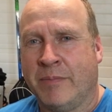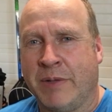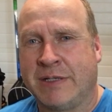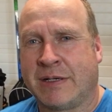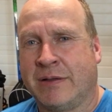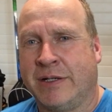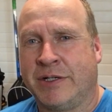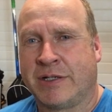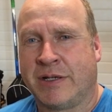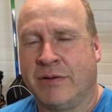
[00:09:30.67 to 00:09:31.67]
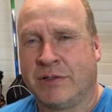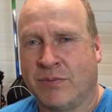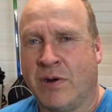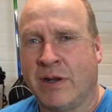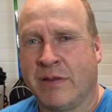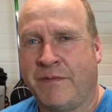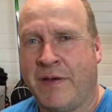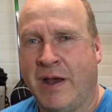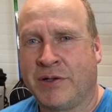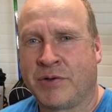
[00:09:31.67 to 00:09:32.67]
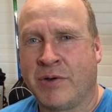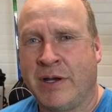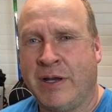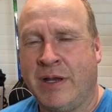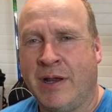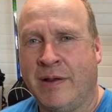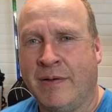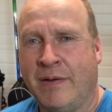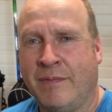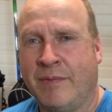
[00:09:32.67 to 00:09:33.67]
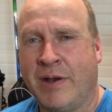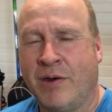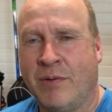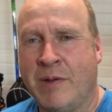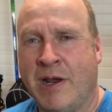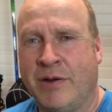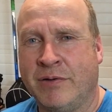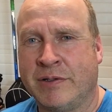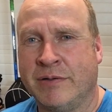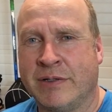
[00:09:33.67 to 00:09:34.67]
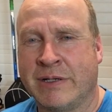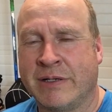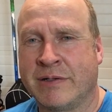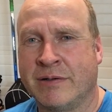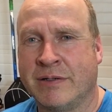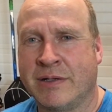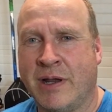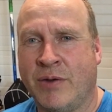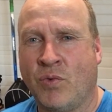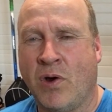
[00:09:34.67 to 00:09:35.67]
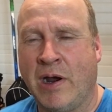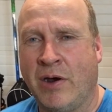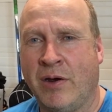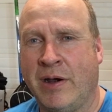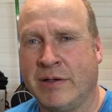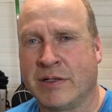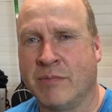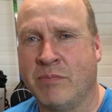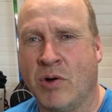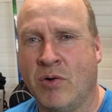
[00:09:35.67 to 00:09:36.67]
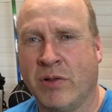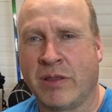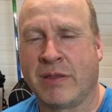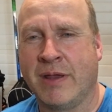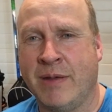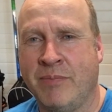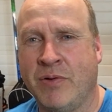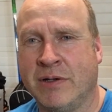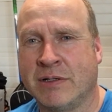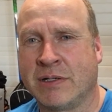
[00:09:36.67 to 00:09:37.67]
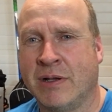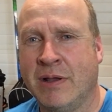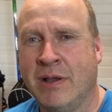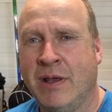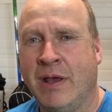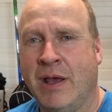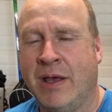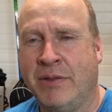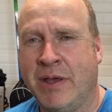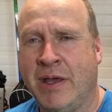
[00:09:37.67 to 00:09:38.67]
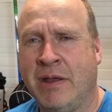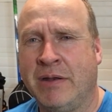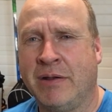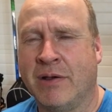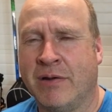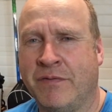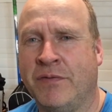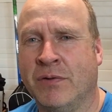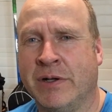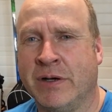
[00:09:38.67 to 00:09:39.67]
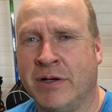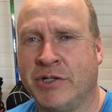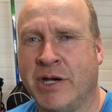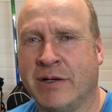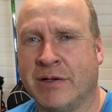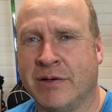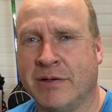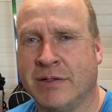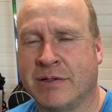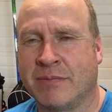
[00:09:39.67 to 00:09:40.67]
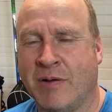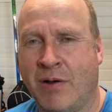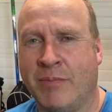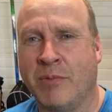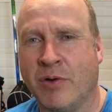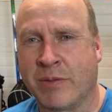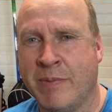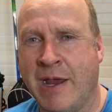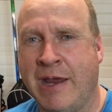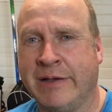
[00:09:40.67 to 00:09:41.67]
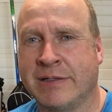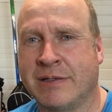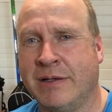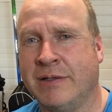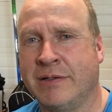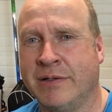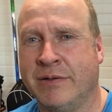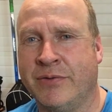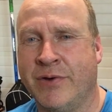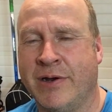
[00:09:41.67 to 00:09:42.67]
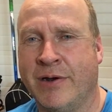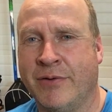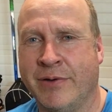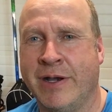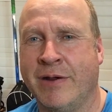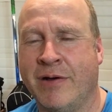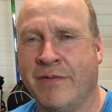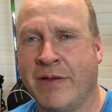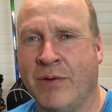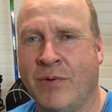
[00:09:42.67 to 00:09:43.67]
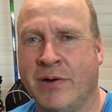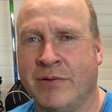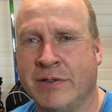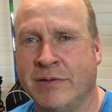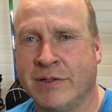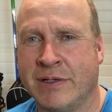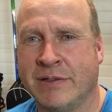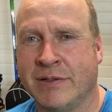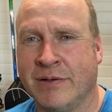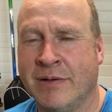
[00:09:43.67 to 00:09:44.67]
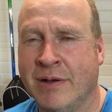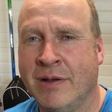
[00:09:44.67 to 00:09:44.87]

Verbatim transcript: basically just use one of the factory narrowband O2 sensors and wire it to both inputs, and then you got to fool your injectors on both banks into reading off that one O2 sensor.